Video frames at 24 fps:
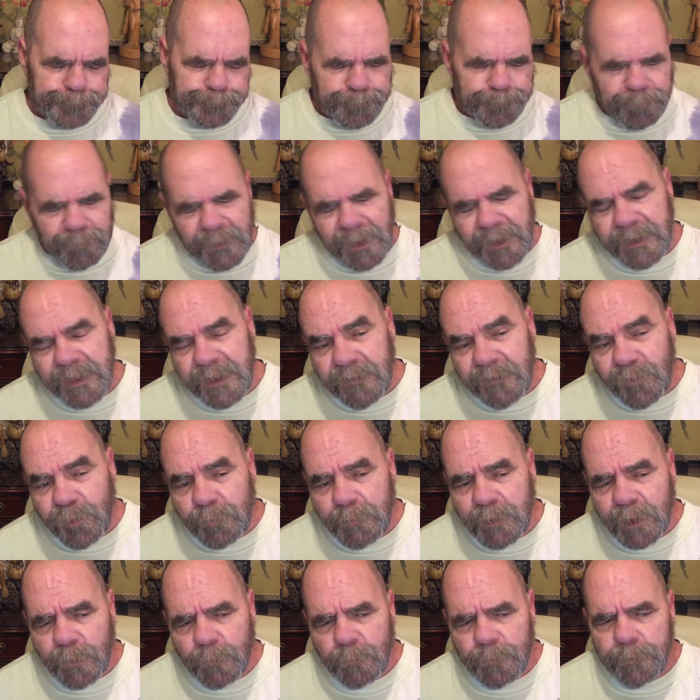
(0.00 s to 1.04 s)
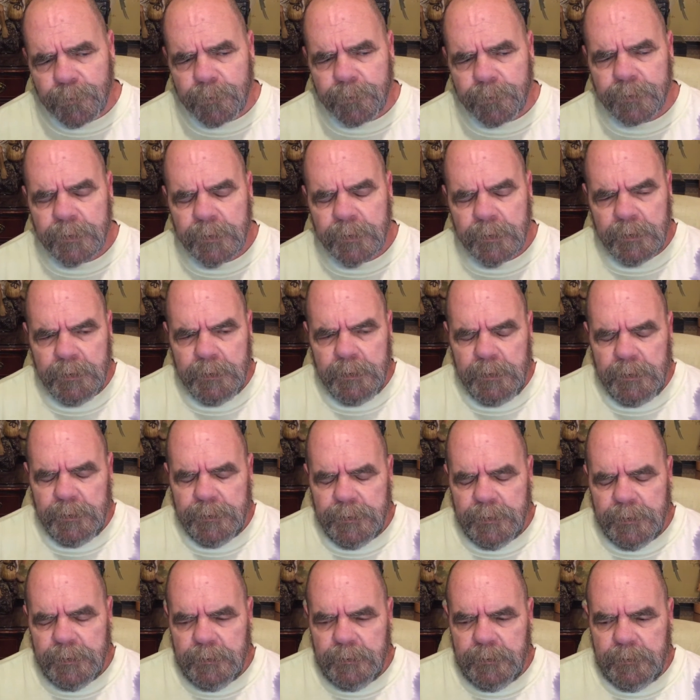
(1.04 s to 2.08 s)
I gave her my word
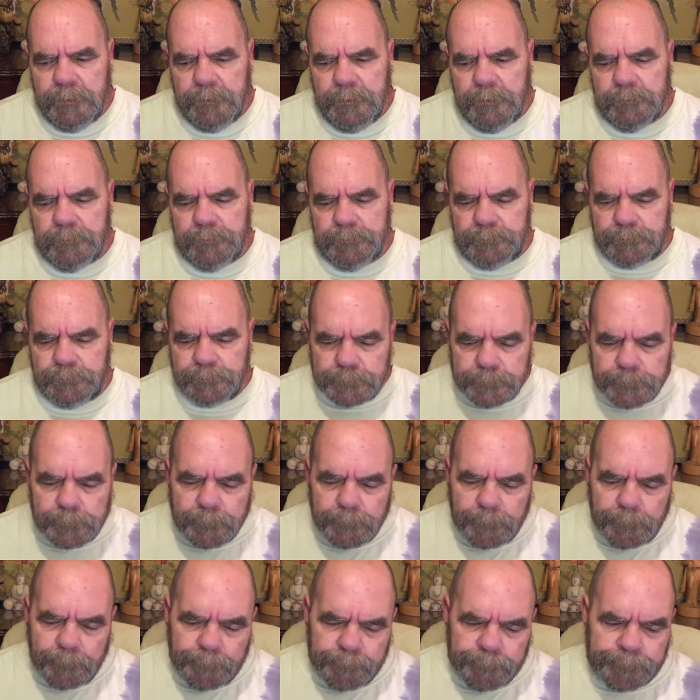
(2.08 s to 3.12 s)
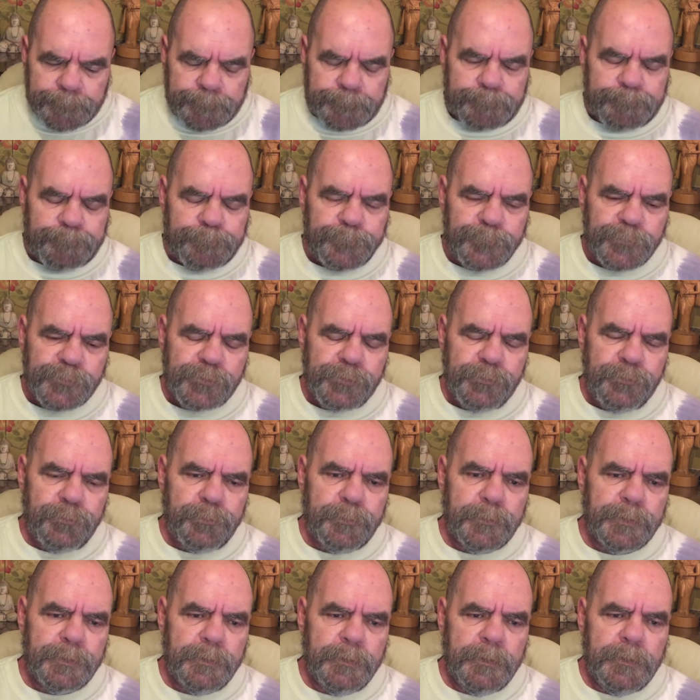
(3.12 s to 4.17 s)
that excuse
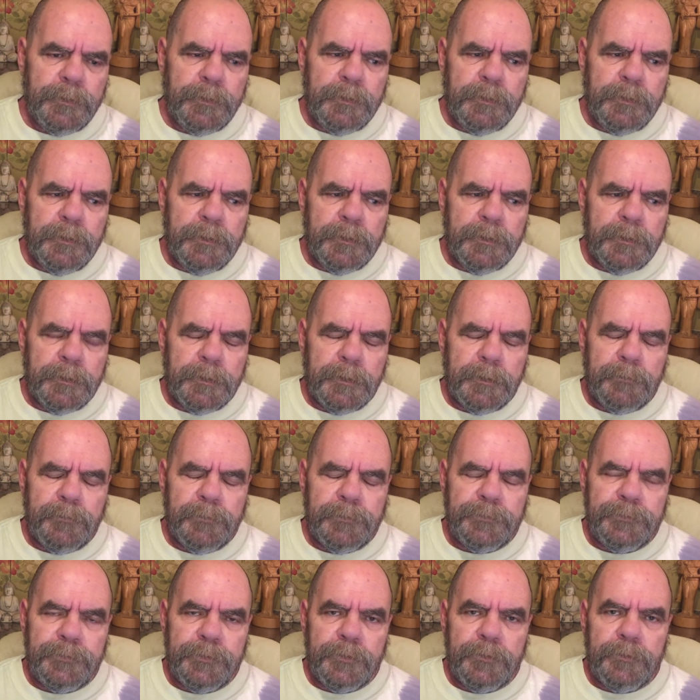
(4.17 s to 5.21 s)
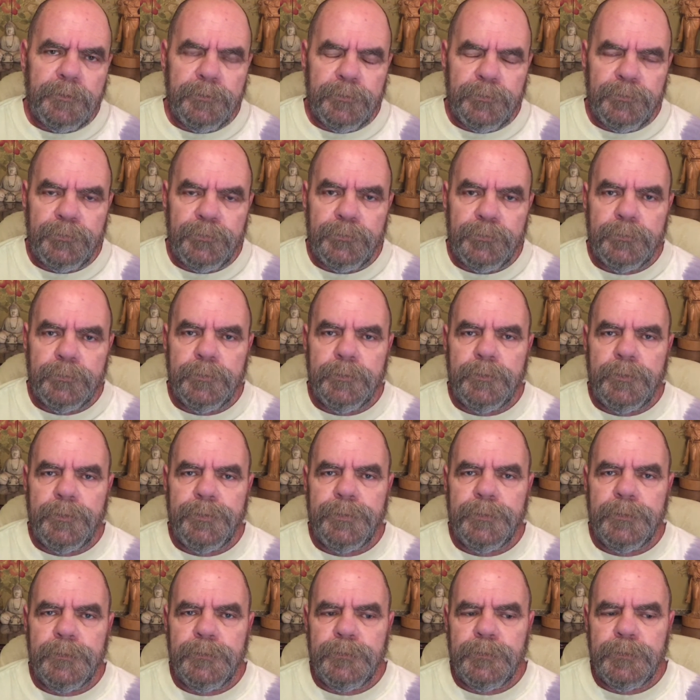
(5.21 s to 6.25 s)
me, that I would tell her story
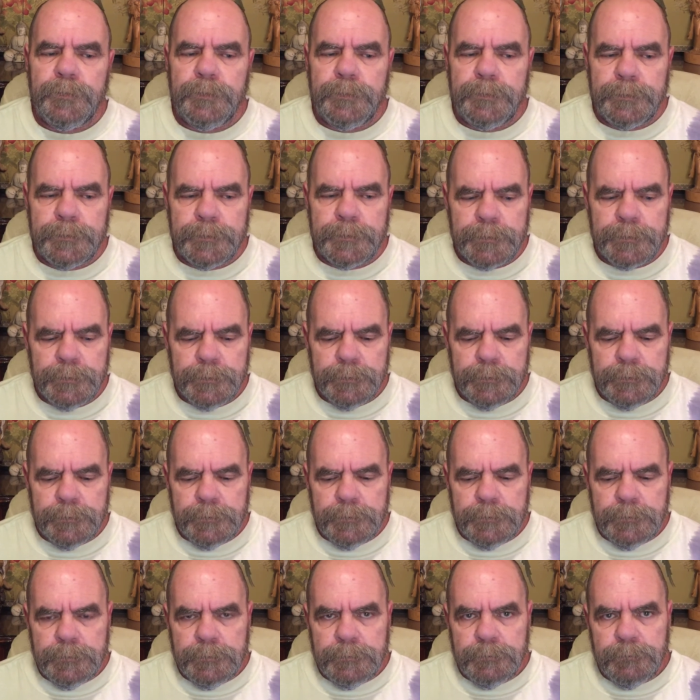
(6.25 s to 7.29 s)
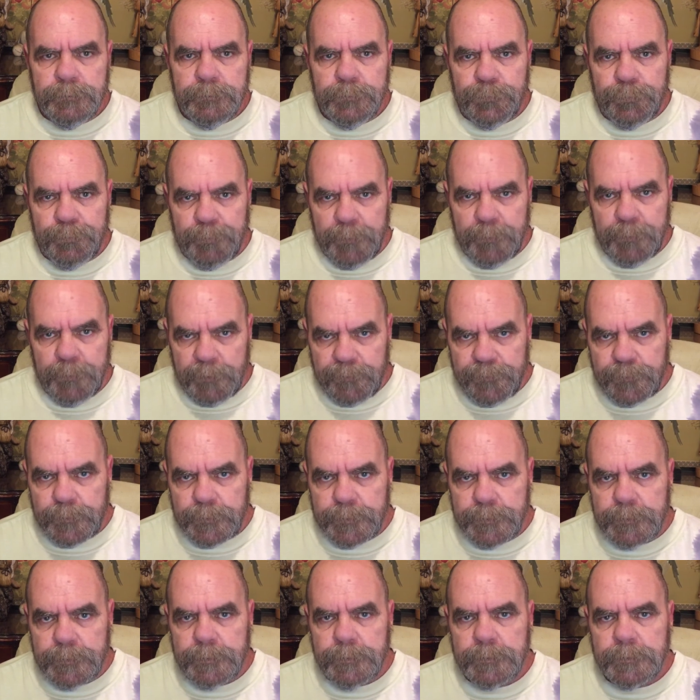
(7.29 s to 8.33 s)
authentically,
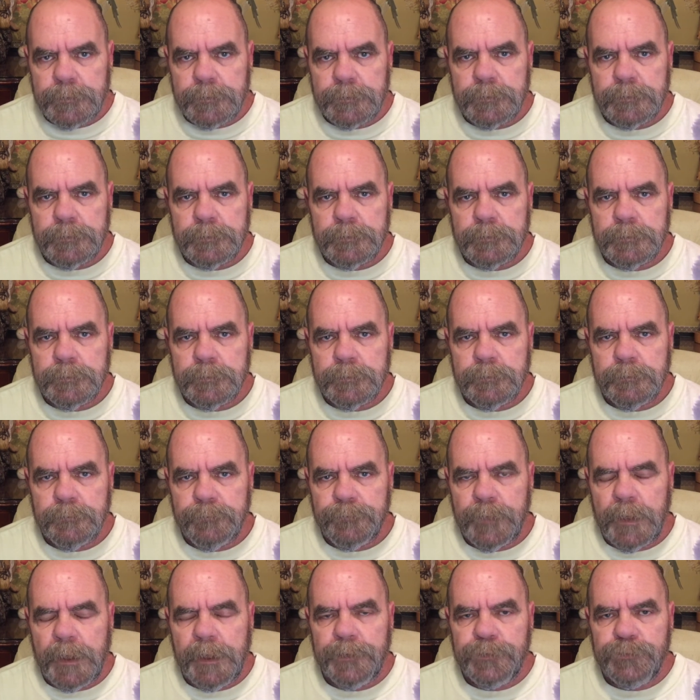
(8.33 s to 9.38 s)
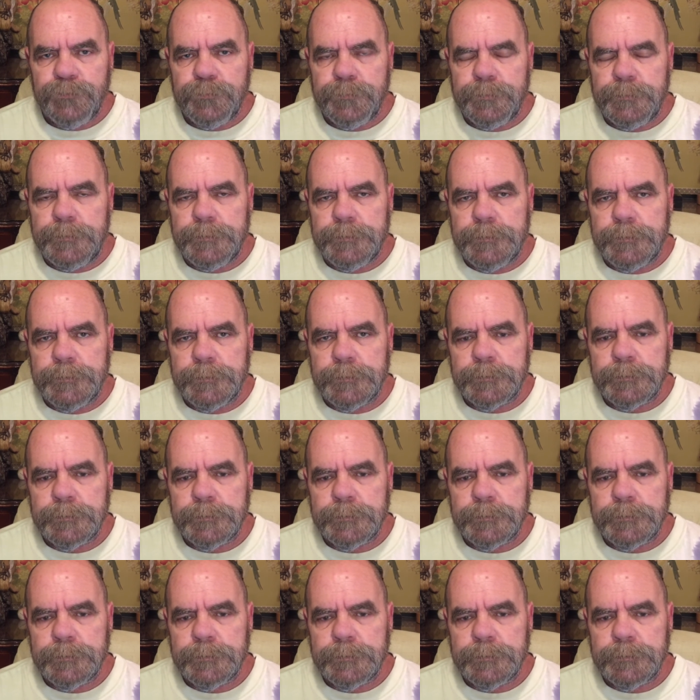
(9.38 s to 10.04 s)
respectfully, and factually.